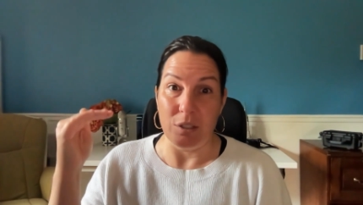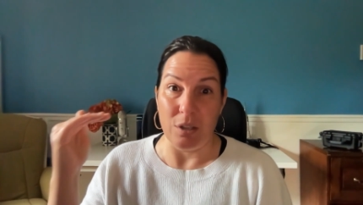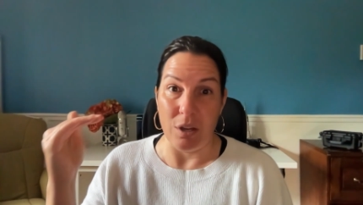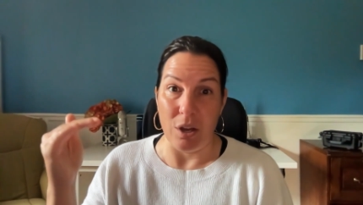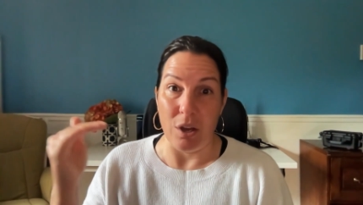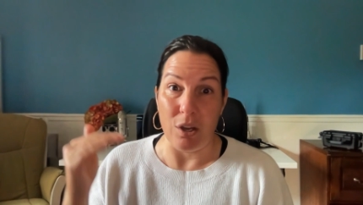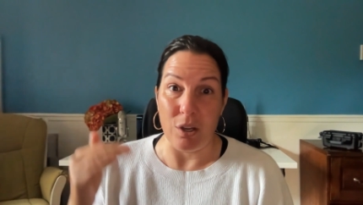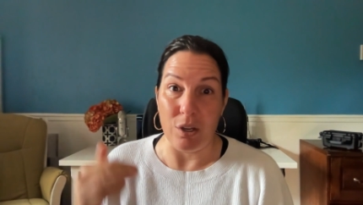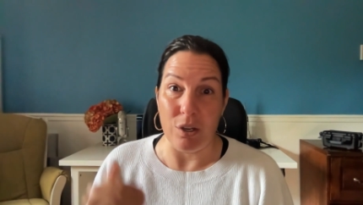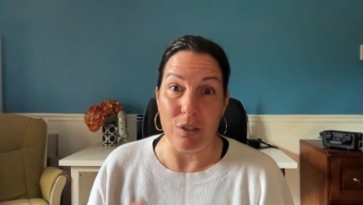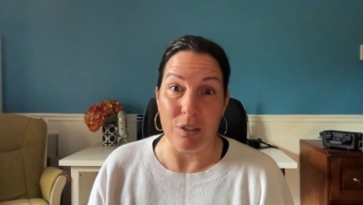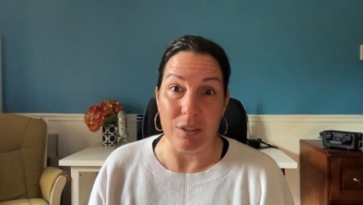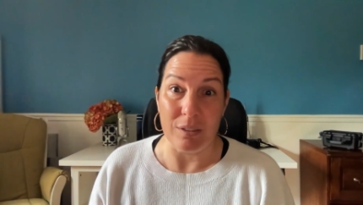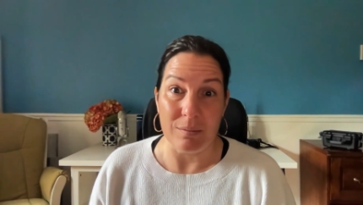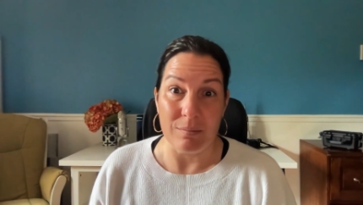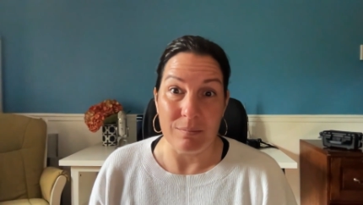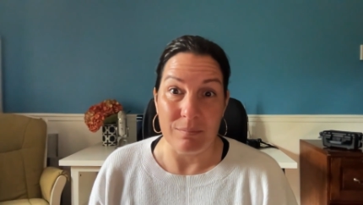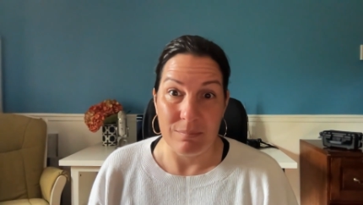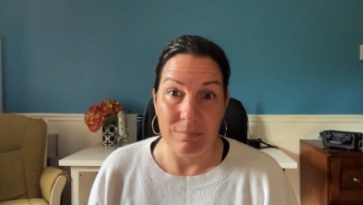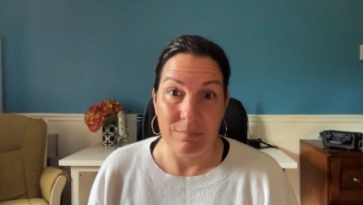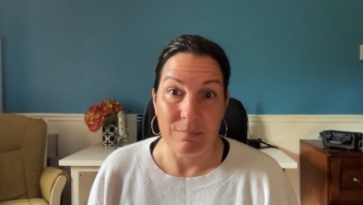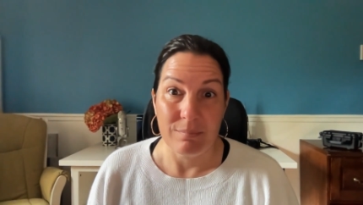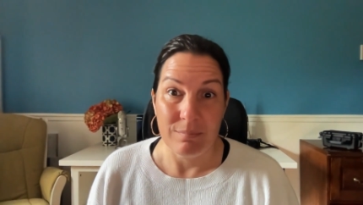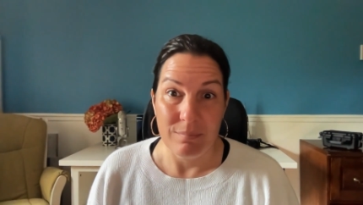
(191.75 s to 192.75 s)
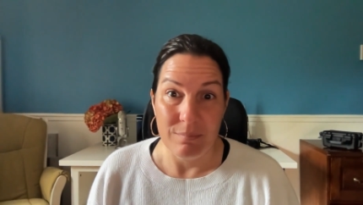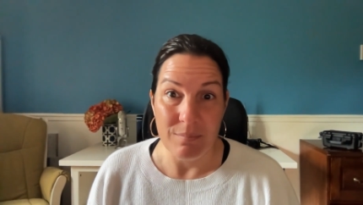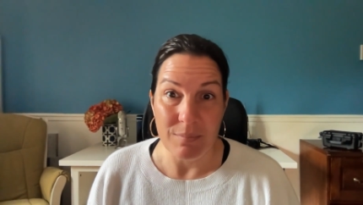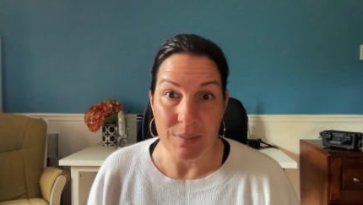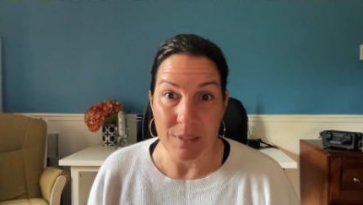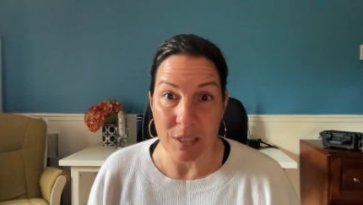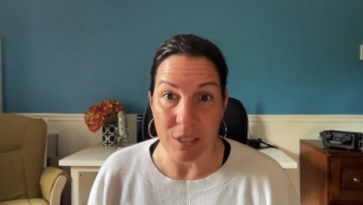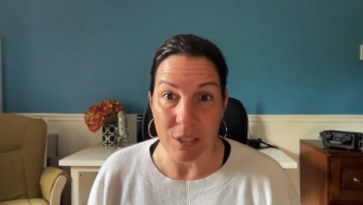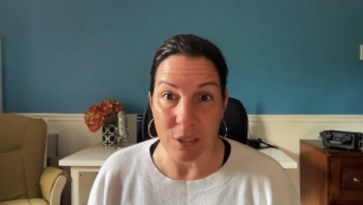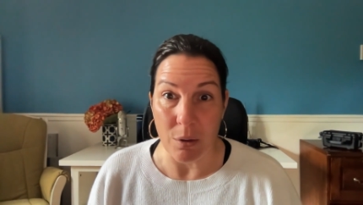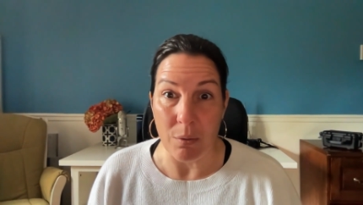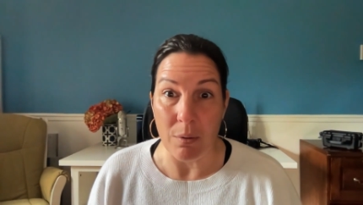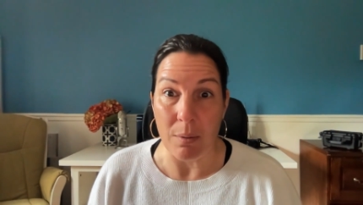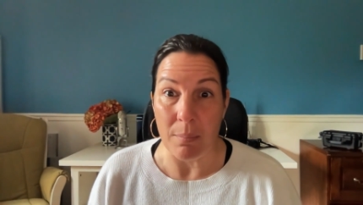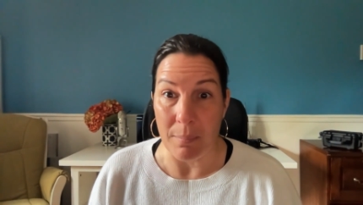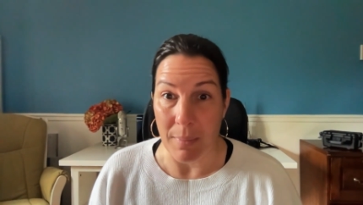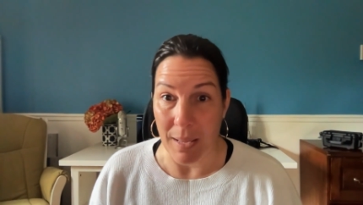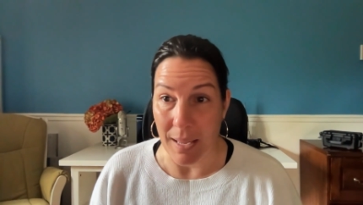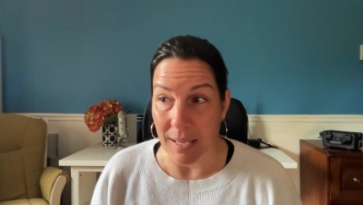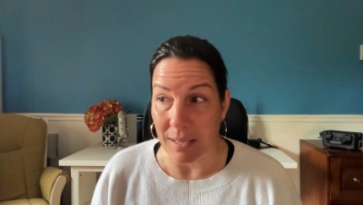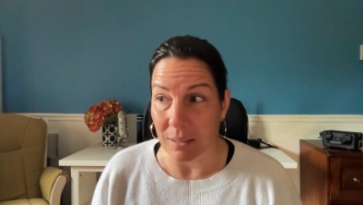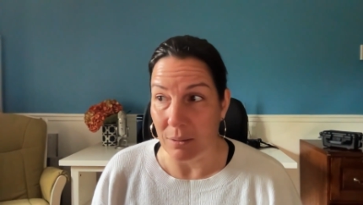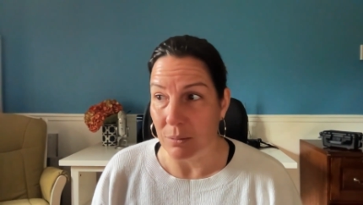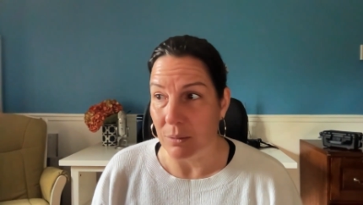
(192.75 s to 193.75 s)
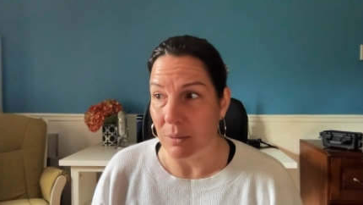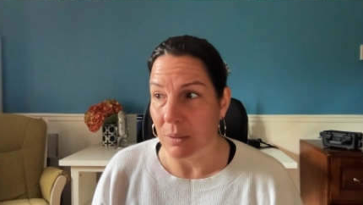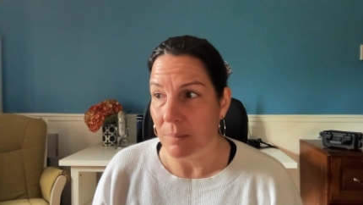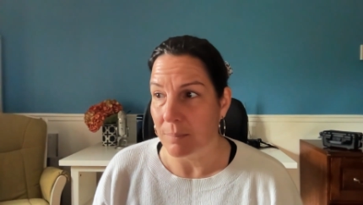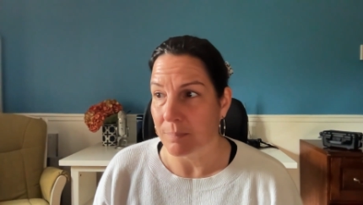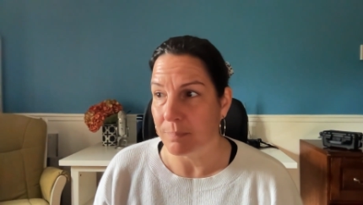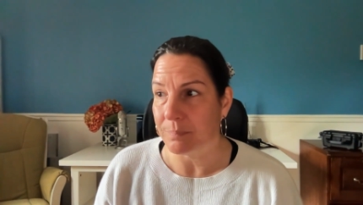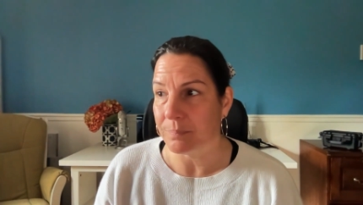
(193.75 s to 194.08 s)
a good, amount,